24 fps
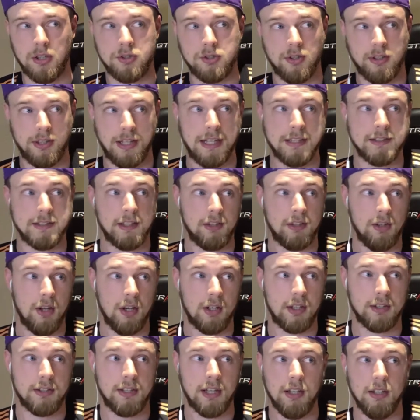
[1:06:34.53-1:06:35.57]
So that's like
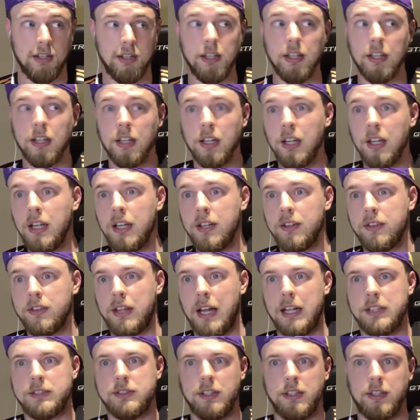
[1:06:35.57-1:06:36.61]
Locatelli,
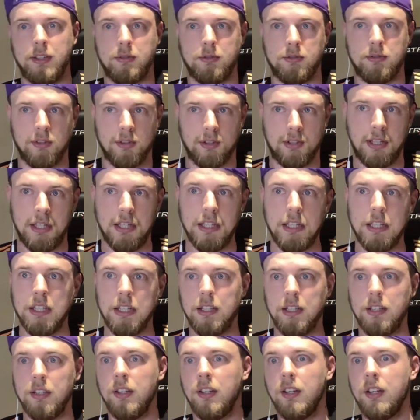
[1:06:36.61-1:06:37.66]
that's like
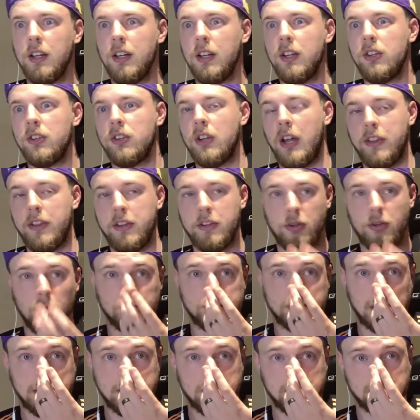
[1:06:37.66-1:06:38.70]
Keane. I think
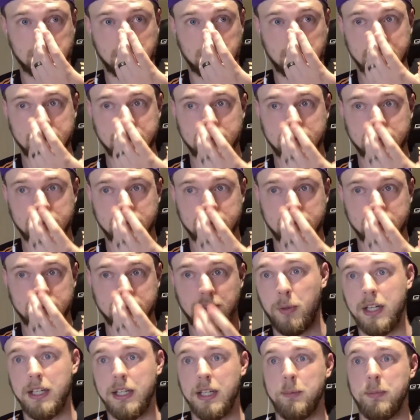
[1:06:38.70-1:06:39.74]
those guys will start against
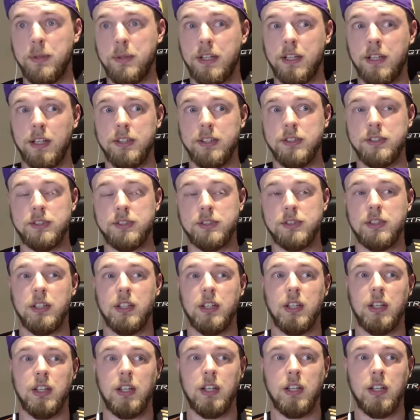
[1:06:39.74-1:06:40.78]
Lithuania because
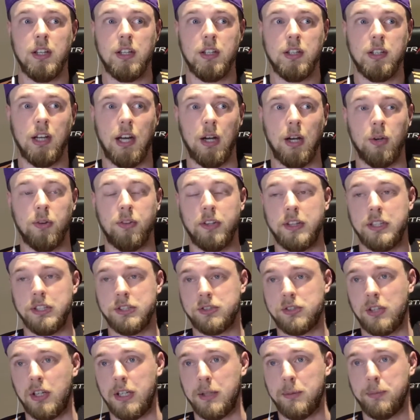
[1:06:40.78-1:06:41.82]
I don't think the
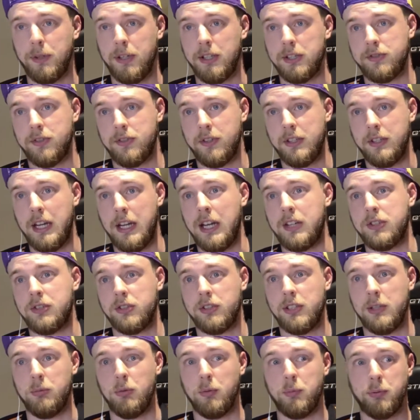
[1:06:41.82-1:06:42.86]
starting players for the national
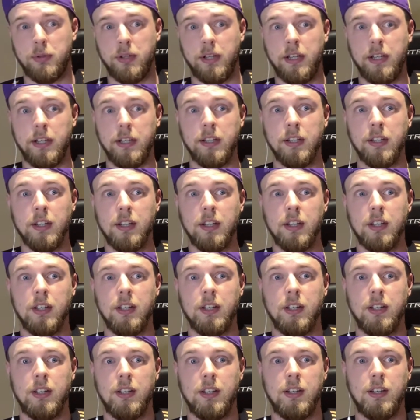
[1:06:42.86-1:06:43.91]
team will play
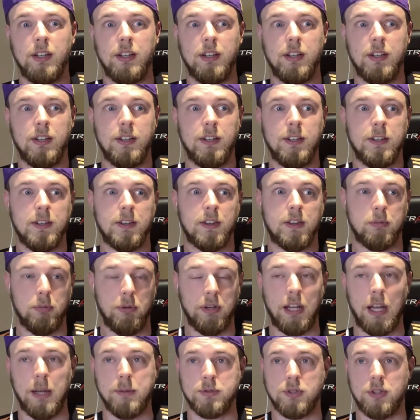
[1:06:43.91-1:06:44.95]
three
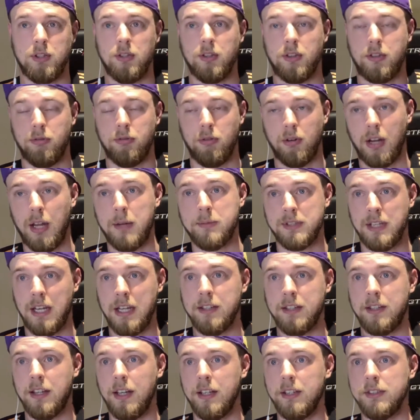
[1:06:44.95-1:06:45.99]
games in
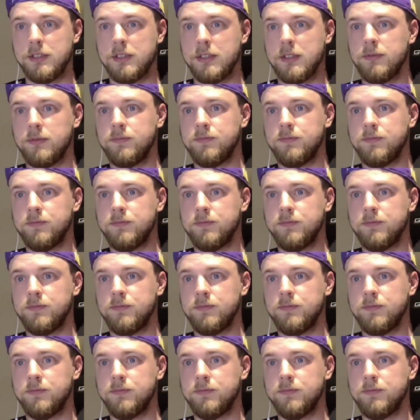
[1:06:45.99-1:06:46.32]
8 days.